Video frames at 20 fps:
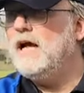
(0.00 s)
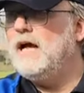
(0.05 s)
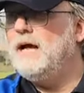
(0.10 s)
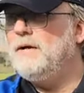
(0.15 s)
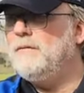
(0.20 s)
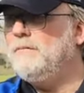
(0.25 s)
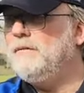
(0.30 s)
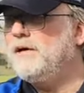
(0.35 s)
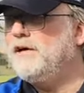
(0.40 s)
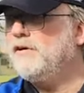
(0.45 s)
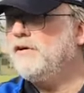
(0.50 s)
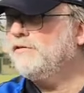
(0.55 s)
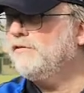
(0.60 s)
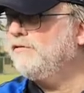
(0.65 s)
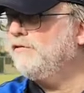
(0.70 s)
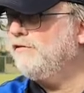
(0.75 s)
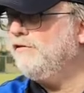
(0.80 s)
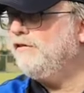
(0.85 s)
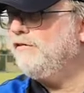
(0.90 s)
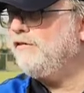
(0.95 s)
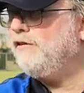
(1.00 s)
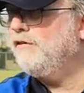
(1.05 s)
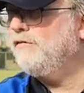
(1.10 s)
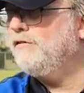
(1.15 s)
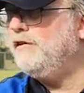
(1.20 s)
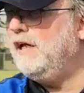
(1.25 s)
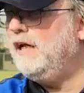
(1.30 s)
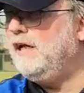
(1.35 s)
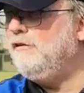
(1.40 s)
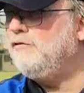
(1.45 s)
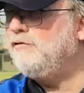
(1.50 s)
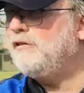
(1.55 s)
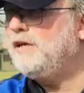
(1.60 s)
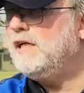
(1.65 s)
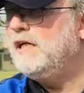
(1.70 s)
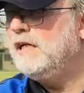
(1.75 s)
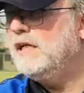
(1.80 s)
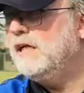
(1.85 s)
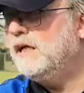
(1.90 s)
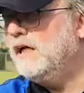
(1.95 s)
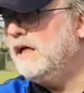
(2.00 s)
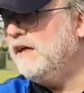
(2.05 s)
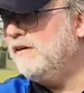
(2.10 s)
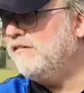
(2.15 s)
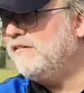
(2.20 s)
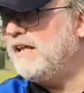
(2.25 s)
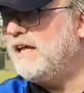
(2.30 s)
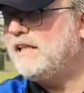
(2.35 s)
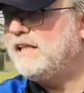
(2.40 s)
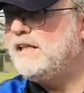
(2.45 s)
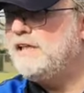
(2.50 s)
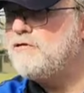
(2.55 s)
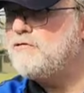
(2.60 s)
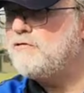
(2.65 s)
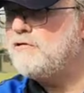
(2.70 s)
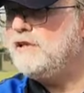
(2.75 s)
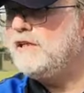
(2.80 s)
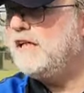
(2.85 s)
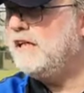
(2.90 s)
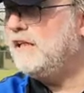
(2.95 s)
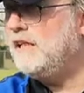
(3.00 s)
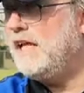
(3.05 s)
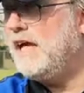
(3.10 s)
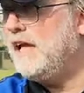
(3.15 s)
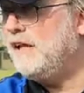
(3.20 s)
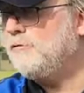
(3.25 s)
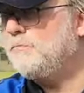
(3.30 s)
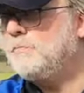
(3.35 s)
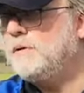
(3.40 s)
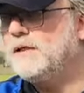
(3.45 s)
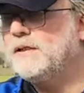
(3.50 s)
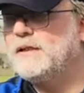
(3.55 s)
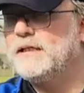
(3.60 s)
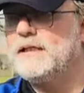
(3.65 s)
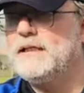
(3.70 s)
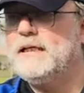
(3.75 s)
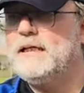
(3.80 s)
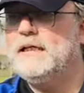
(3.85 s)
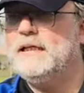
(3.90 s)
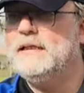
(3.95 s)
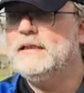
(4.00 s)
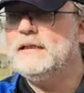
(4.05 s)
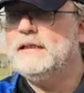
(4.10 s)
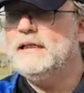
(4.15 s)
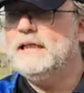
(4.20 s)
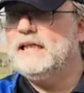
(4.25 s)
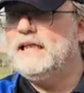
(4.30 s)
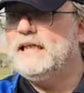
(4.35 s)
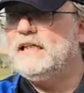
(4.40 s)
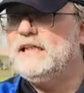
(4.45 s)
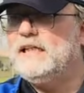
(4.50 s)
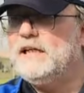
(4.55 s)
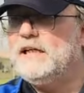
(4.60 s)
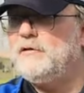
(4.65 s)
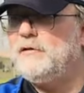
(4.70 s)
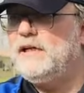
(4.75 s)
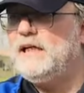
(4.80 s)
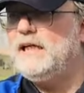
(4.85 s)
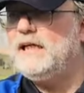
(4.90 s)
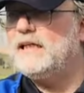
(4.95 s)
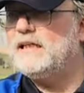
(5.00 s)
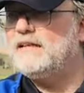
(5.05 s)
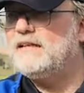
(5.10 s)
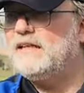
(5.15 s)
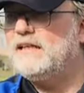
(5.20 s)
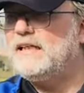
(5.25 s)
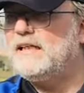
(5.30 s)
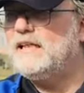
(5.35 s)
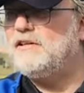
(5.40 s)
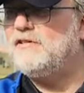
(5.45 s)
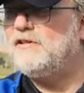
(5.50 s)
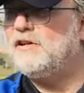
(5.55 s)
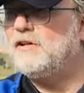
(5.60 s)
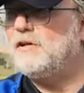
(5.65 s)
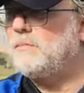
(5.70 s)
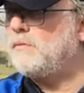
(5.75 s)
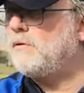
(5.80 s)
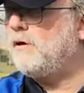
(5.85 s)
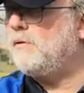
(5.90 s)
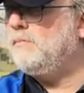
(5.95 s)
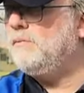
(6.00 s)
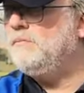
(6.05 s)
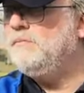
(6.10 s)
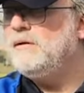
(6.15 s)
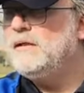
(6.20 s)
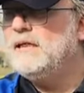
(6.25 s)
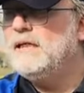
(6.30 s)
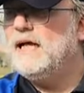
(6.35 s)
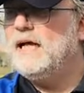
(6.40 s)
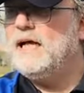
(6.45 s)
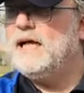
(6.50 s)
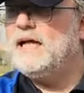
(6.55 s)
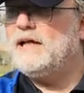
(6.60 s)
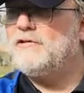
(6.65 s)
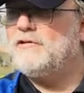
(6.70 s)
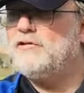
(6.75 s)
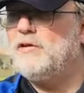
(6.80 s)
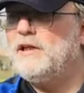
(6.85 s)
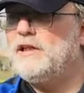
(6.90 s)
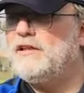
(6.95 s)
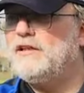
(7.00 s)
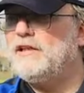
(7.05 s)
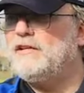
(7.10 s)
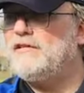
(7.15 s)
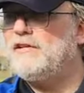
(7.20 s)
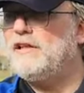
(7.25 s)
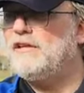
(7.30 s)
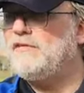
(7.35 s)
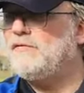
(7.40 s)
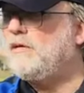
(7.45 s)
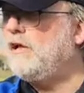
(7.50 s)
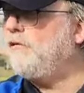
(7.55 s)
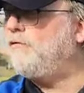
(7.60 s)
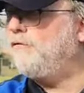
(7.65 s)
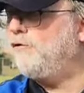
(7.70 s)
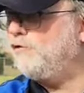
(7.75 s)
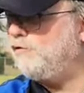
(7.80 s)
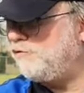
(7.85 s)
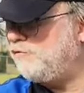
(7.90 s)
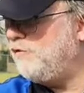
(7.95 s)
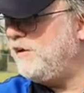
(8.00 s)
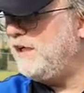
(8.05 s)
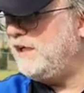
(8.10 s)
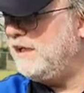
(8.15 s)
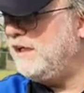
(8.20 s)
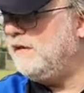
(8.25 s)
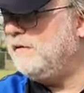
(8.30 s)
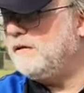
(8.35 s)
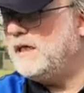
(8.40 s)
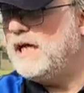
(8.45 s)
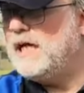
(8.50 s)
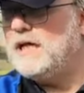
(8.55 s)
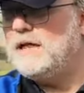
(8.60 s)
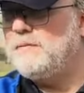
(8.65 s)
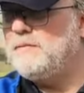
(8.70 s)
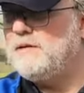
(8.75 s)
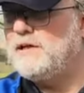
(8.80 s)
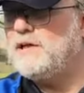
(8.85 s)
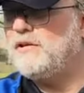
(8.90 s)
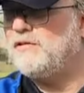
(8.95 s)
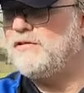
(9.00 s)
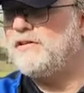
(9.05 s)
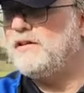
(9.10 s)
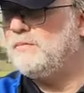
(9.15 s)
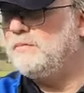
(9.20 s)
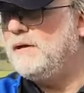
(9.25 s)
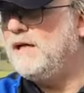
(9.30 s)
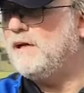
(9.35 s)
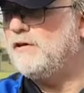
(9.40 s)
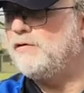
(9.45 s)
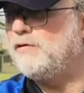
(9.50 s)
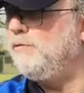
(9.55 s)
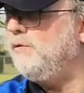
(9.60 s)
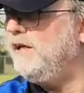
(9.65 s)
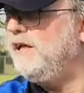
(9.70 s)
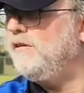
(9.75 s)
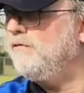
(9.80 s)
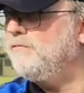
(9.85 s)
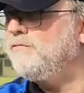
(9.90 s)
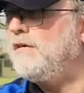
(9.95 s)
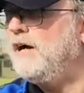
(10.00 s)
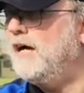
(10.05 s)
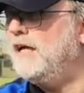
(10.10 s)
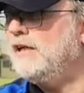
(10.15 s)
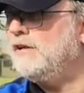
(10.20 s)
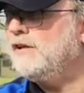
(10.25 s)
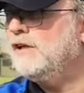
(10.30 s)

because of the risk of an injury, a slight injury that he has, but in theory it is not a problem. So it's quite frustrating because the players we invite,